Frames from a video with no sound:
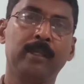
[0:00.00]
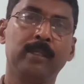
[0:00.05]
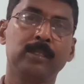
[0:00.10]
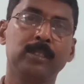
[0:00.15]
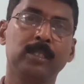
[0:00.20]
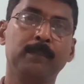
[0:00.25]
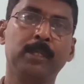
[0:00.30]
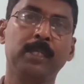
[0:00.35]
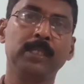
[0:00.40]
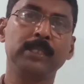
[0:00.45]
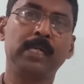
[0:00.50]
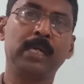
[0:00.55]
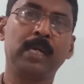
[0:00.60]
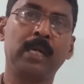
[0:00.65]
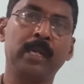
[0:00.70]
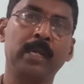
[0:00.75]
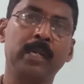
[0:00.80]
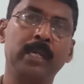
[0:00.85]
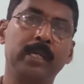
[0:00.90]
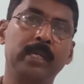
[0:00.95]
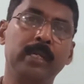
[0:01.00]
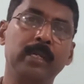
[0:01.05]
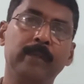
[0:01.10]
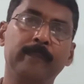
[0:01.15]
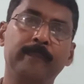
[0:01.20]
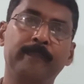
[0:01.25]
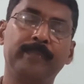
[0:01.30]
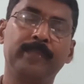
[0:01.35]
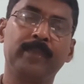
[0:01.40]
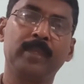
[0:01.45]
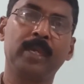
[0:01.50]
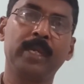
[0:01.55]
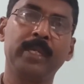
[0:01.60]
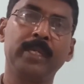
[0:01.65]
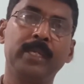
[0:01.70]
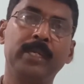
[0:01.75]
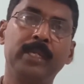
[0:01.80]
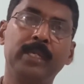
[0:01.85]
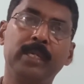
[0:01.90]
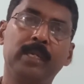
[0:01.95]
So both RNA and
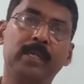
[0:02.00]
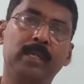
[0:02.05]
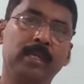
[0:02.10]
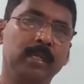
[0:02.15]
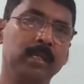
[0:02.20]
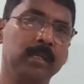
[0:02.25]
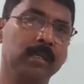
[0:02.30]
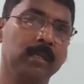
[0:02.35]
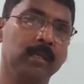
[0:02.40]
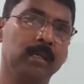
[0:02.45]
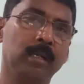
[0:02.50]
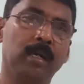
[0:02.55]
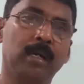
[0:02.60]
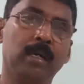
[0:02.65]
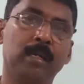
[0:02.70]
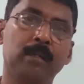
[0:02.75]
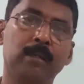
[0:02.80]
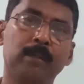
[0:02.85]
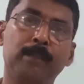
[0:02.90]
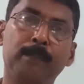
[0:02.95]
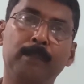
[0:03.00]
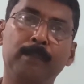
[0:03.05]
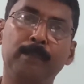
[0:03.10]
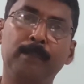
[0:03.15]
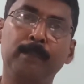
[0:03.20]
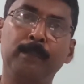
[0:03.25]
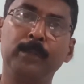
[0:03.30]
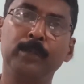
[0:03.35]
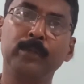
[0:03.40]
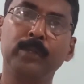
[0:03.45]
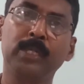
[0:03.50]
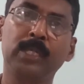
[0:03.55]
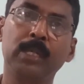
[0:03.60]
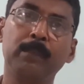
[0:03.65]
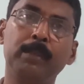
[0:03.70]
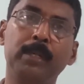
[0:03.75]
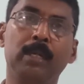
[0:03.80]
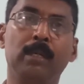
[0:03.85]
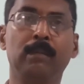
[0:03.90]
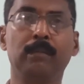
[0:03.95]
DNA are
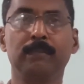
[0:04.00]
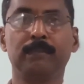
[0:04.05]
mutable.